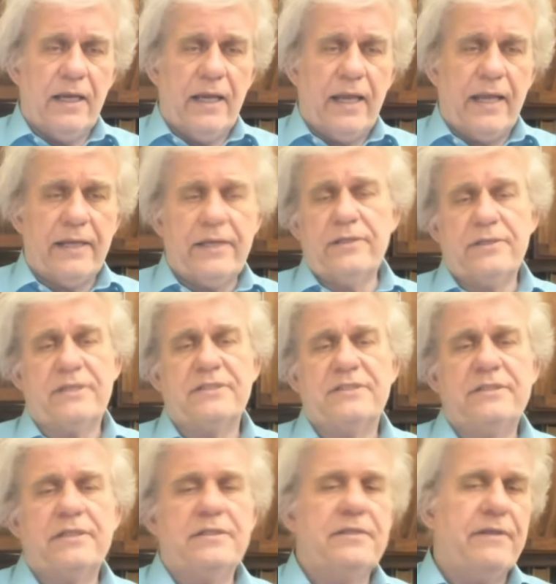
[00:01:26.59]
And here you can
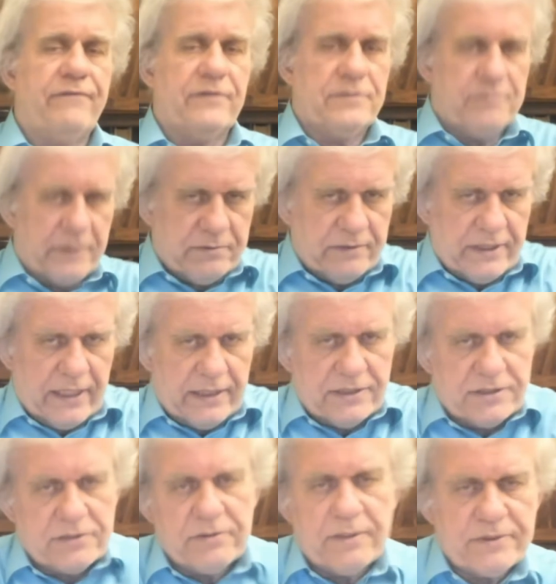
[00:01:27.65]
see the difference between a
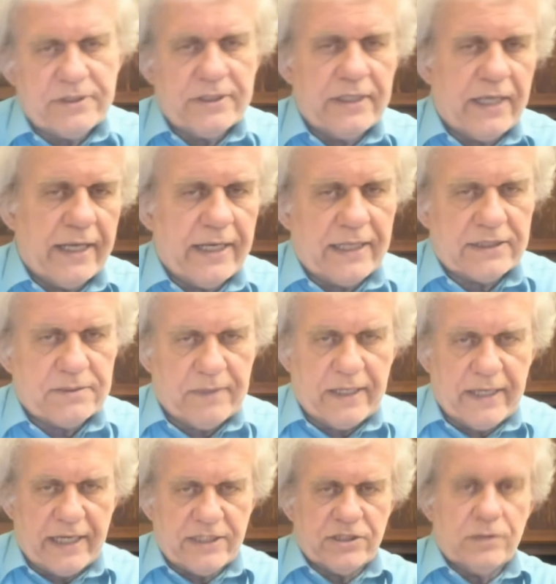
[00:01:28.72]
description and
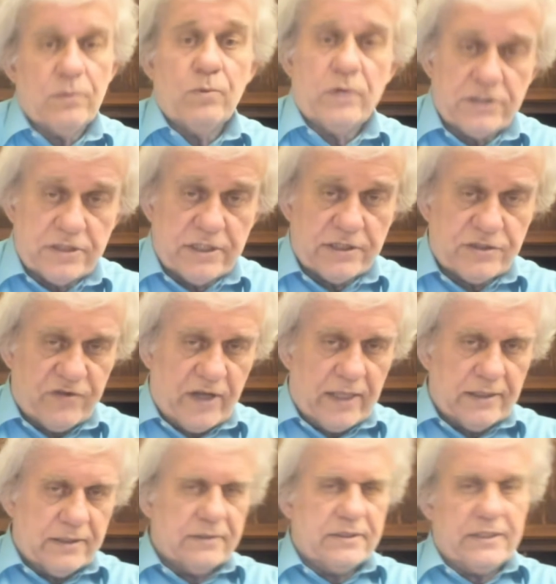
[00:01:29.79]
explanation, which this
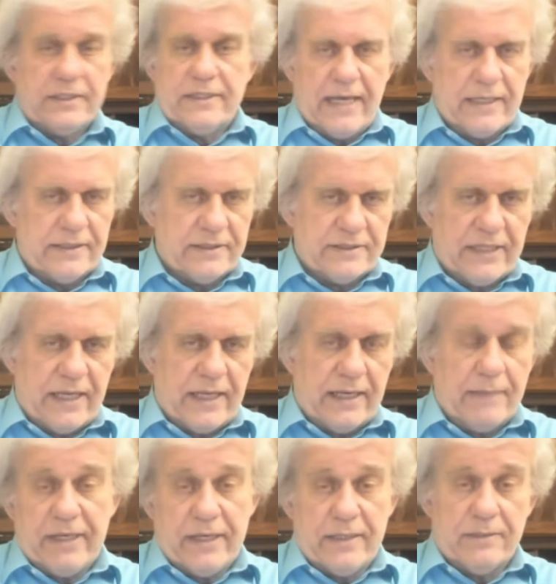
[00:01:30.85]
fellow did not understand. I
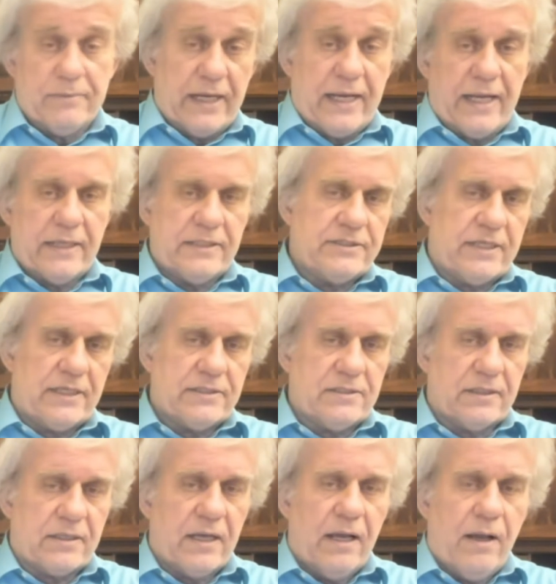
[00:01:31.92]
mean, on the one hand, he says,
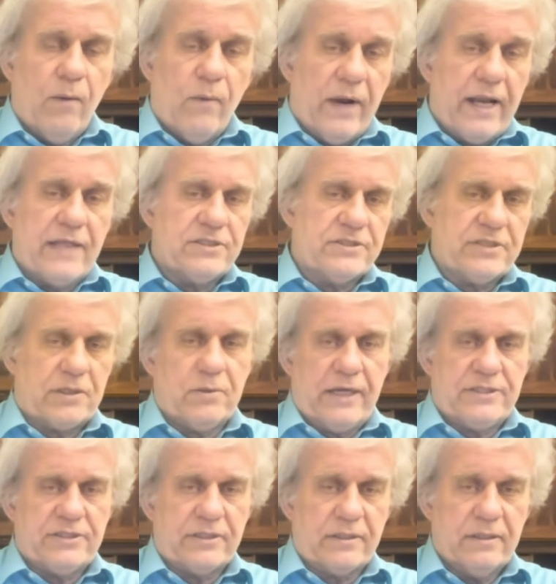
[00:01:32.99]
look, one answer is a
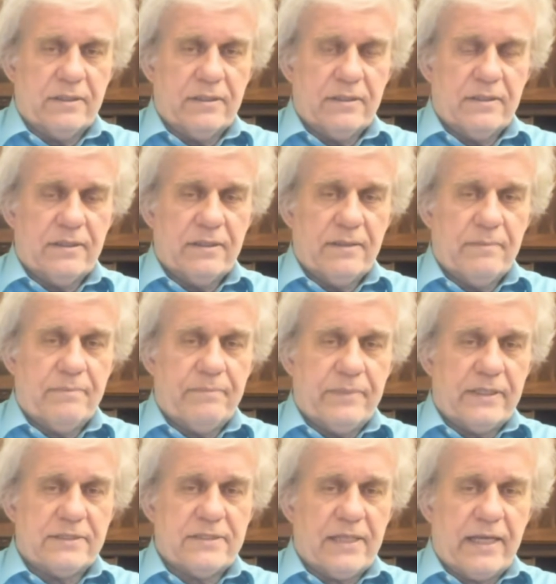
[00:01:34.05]
question, but
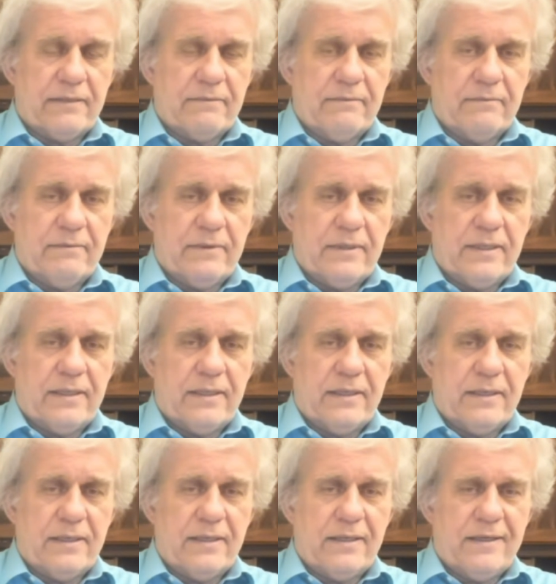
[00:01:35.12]
it's like
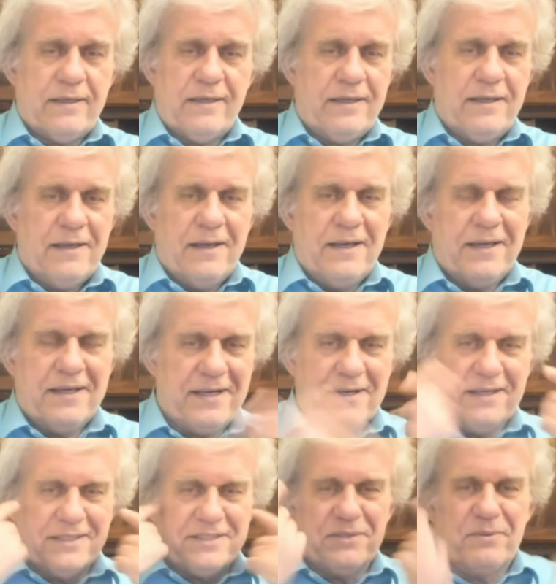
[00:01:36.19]
he didn't
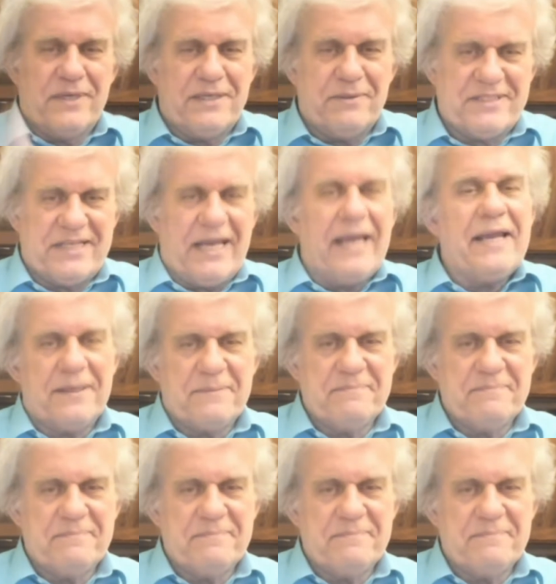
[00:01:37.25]
listen to what he was saying.